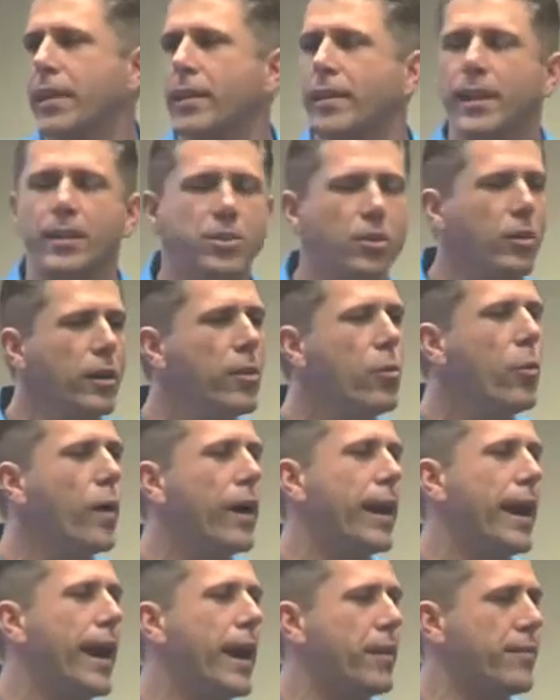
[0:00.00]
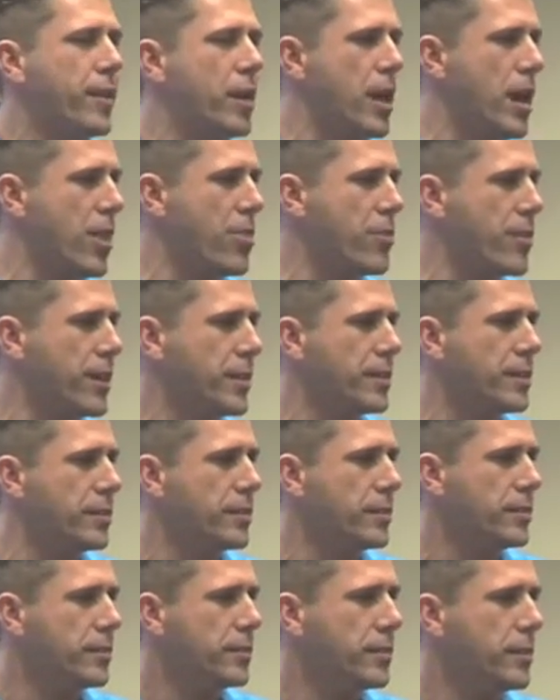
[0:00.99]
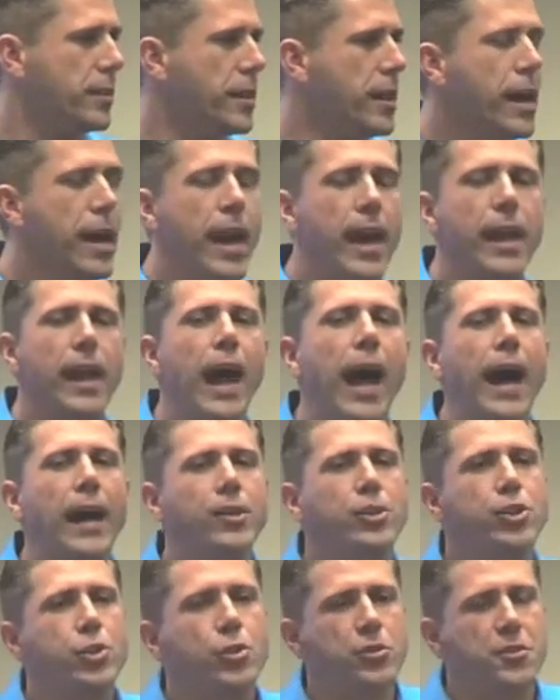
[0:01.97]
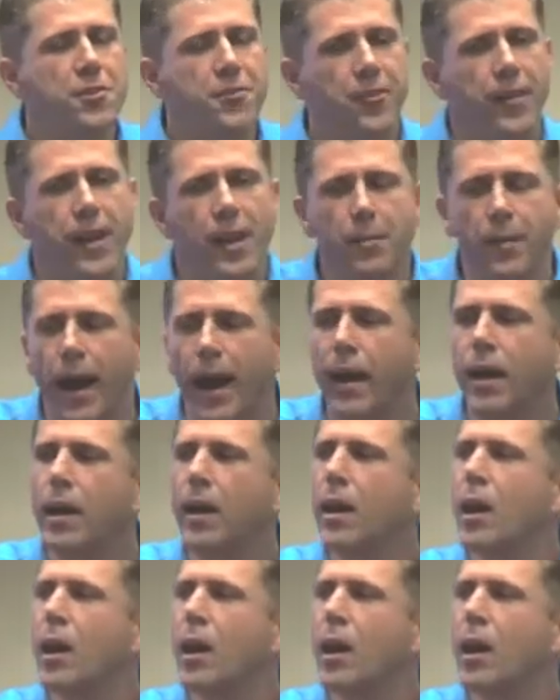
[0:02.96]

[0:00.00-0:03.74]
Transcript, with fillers: That's only one out of 100. And I choose Vemma